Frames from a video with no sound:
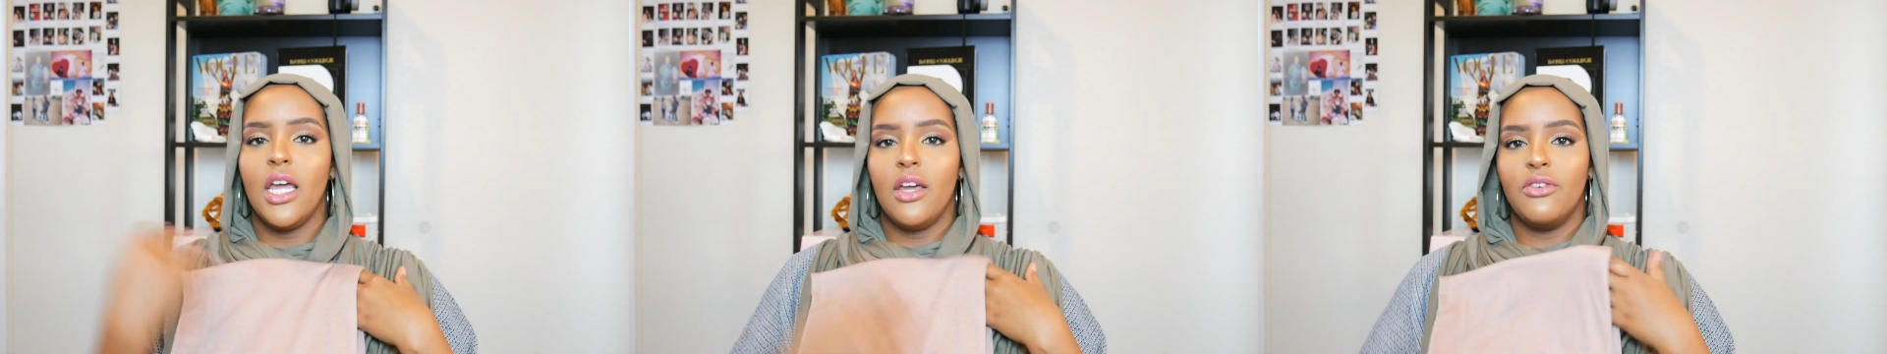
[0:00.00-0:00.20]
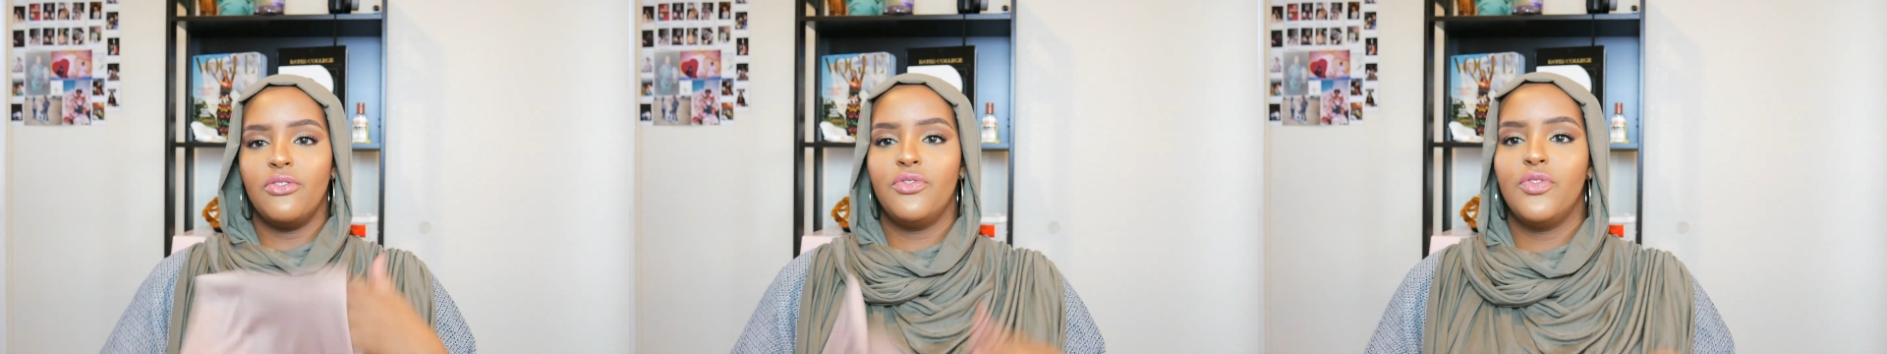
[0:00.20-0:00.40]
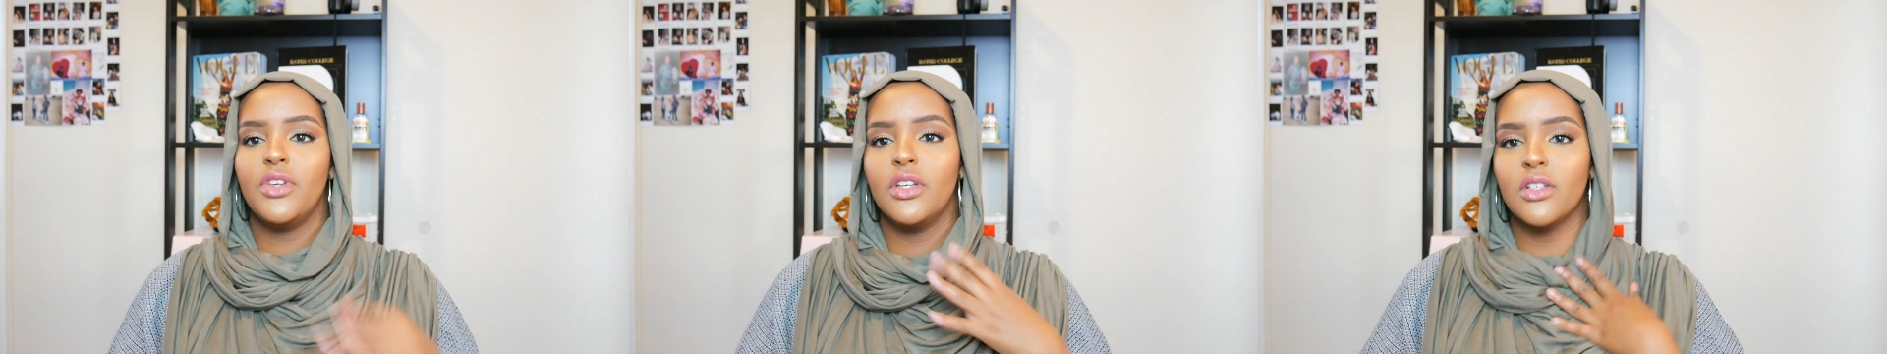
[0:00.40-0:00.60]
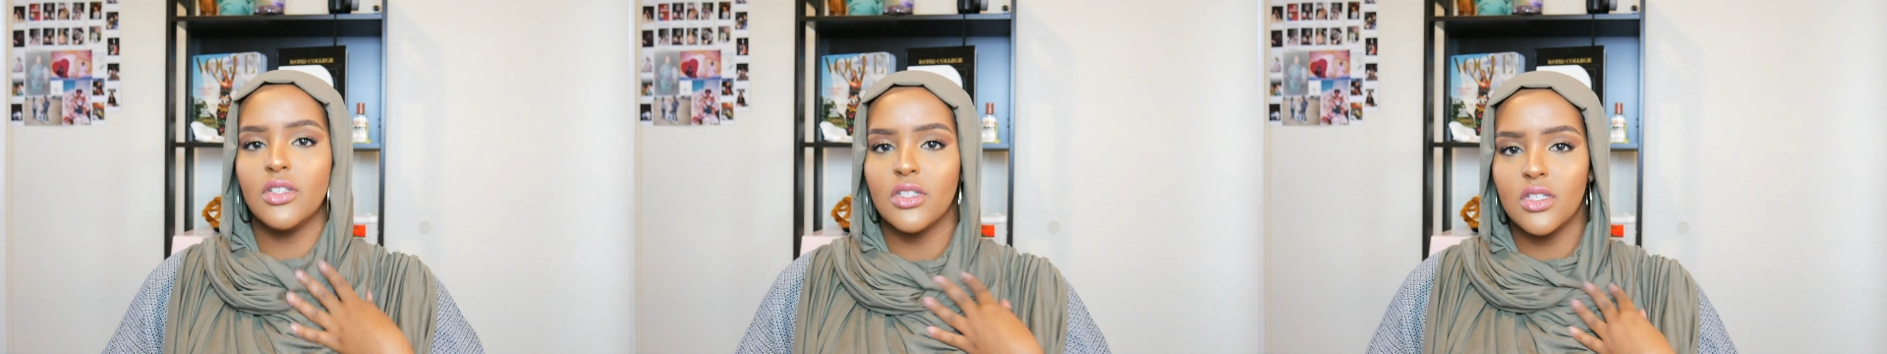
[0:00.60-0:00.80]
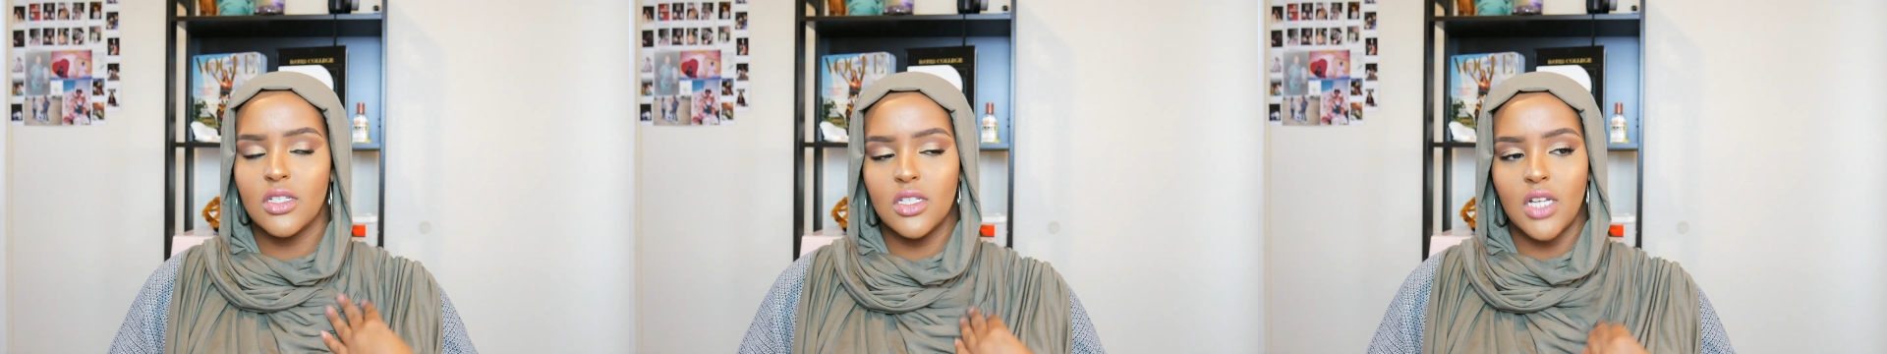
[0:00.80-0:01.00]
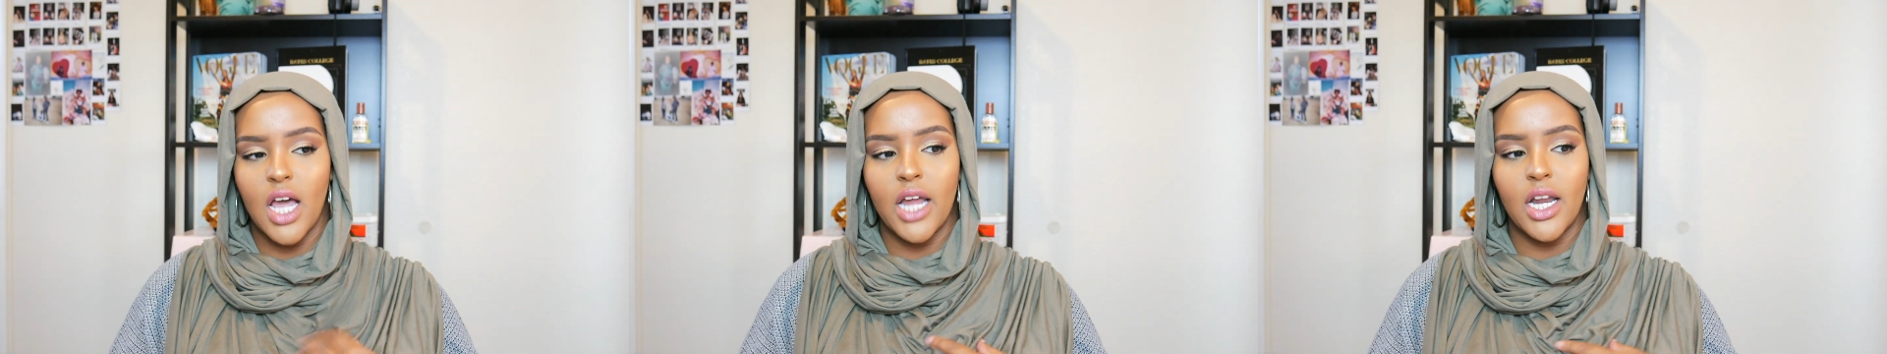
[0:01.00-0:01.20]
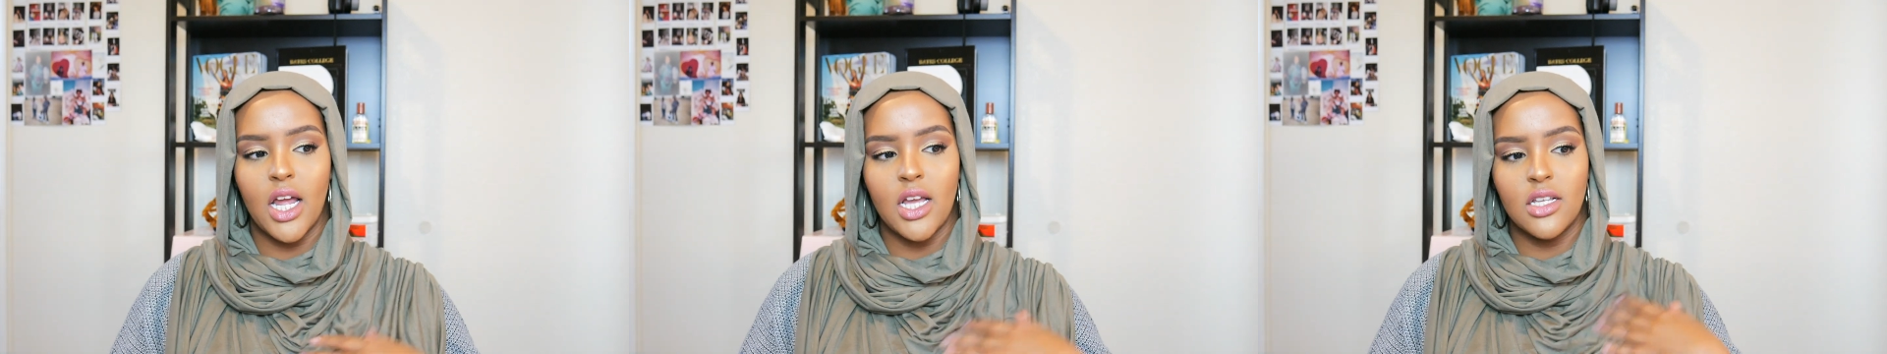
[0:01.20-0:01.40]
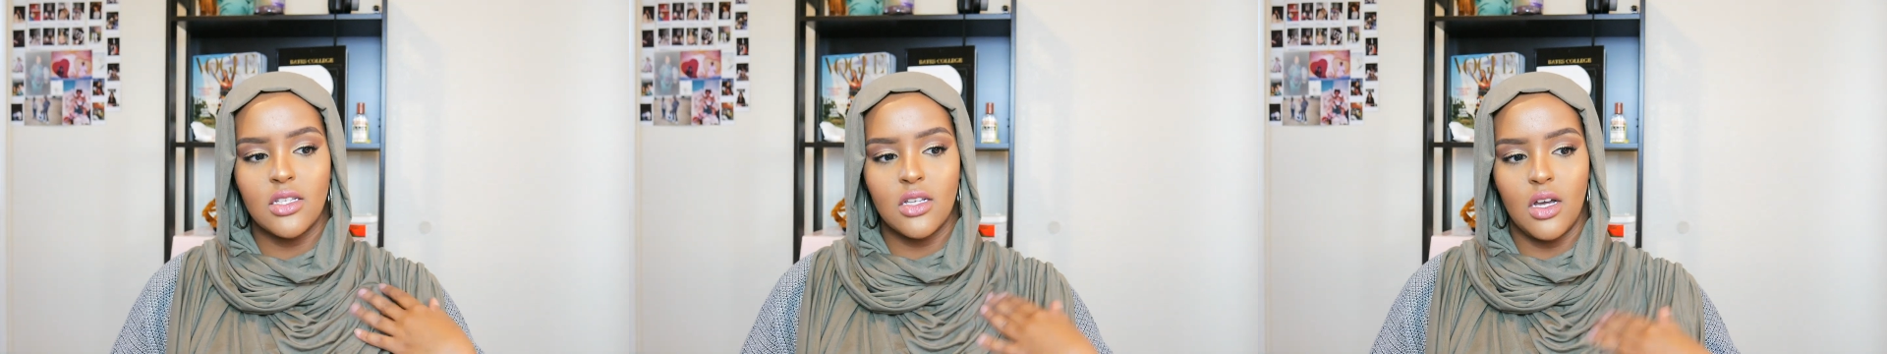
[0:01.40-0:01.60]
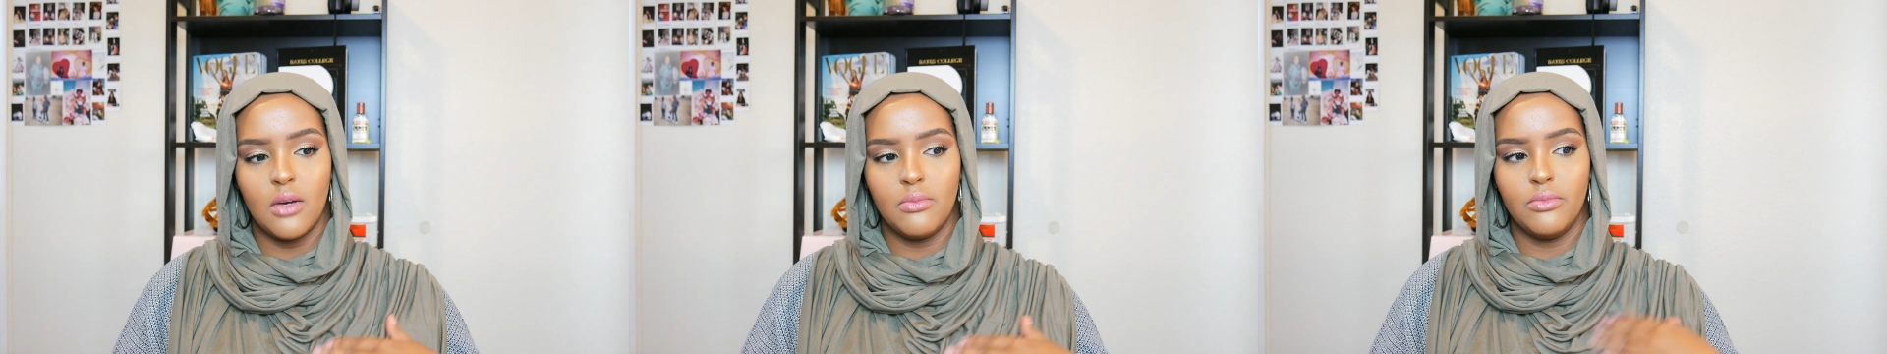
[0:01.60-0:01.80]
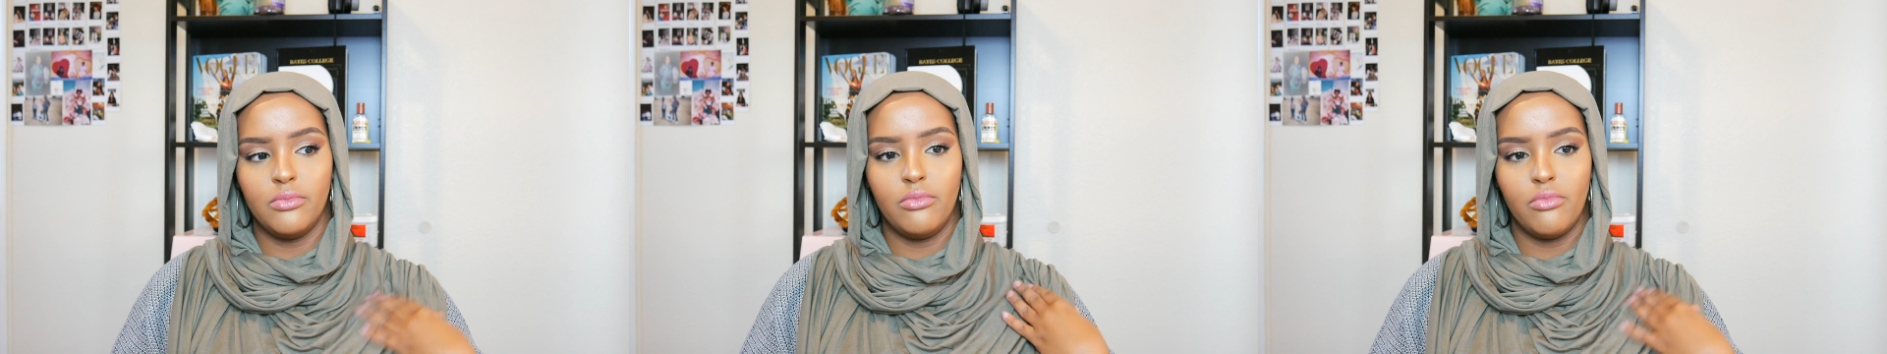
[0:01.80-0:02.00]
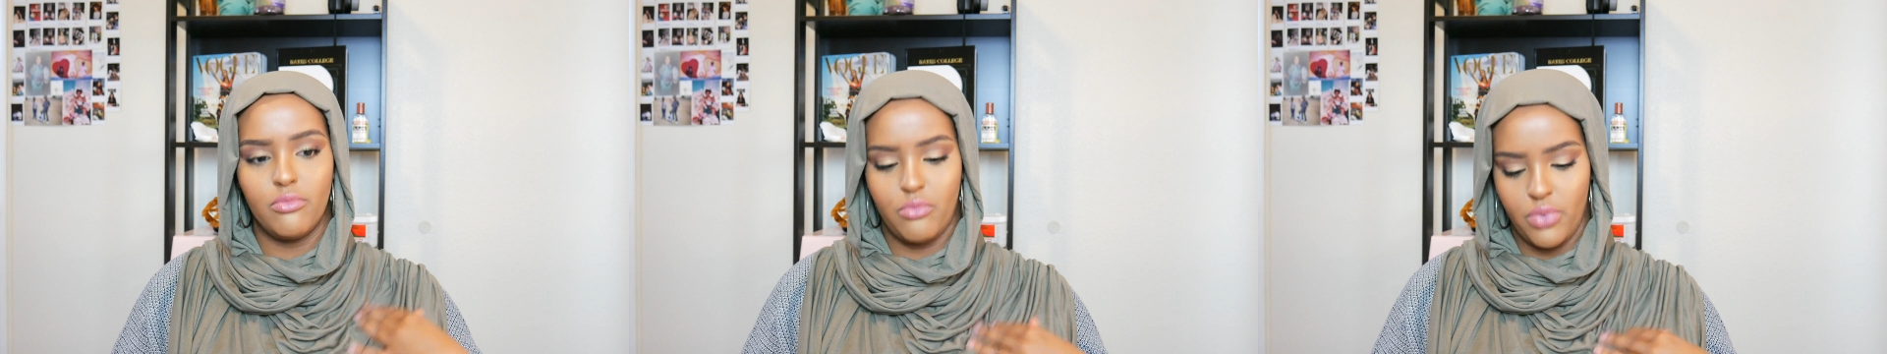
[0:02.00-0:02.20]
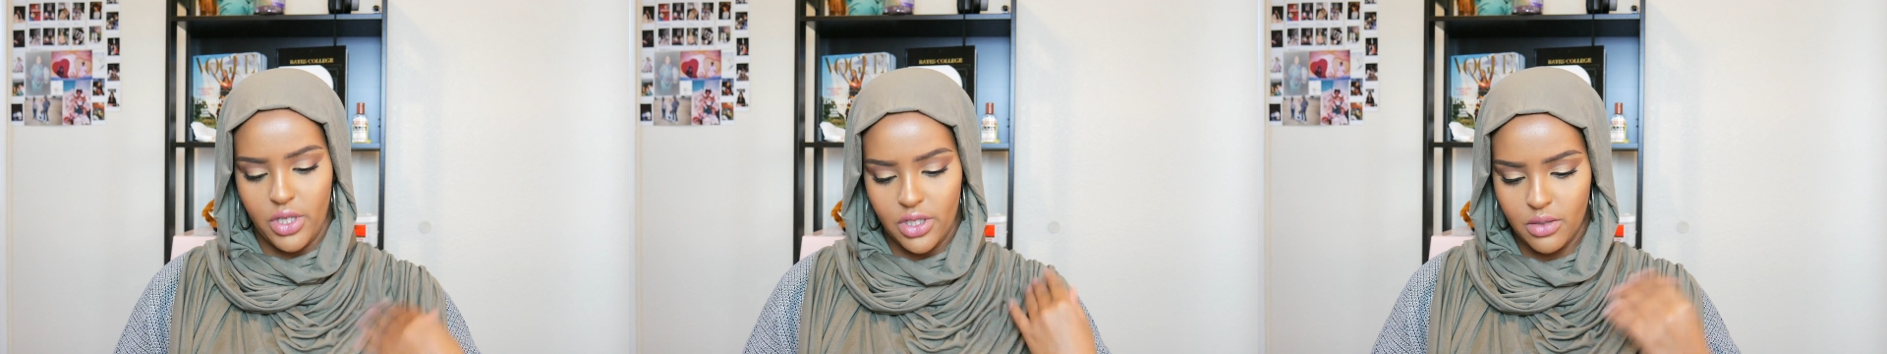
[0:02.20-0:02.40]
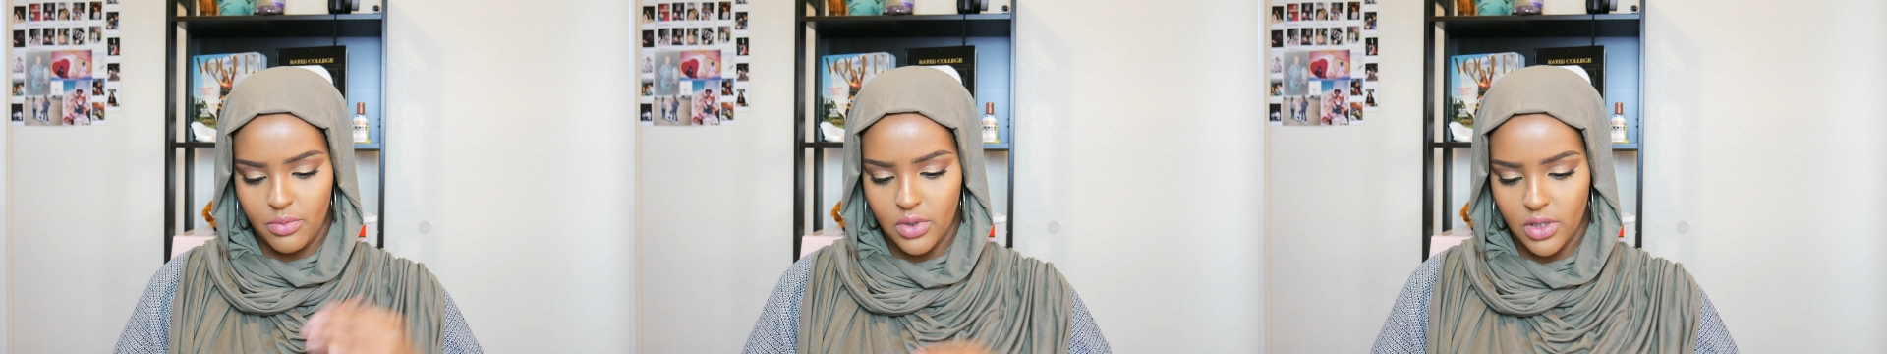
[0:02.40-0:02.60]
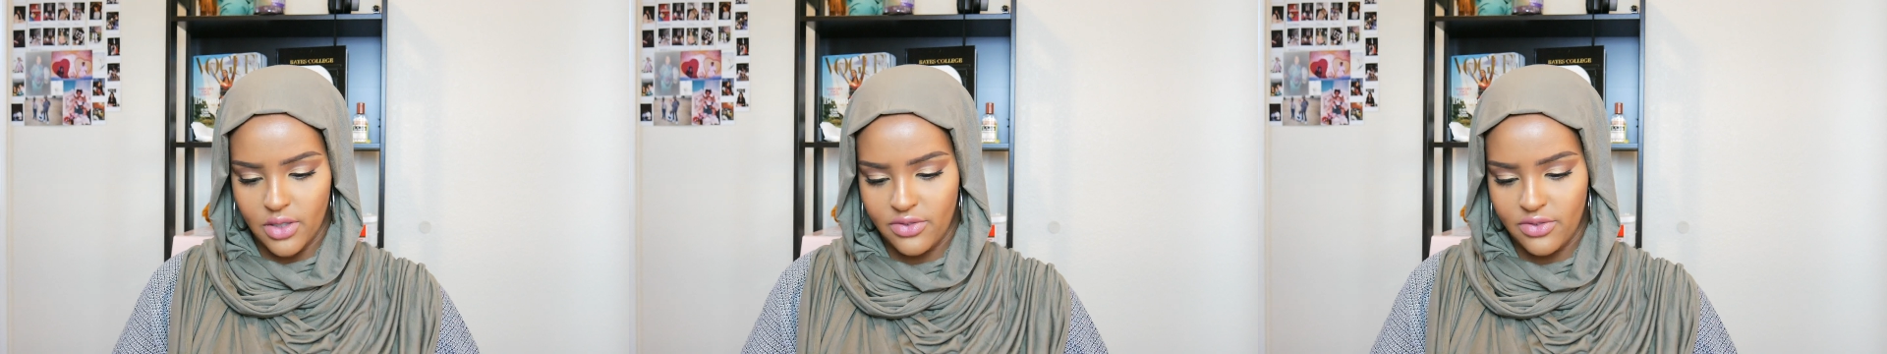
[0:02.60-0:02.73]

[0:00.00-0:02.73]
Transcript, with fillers: It feels not as um, breathable.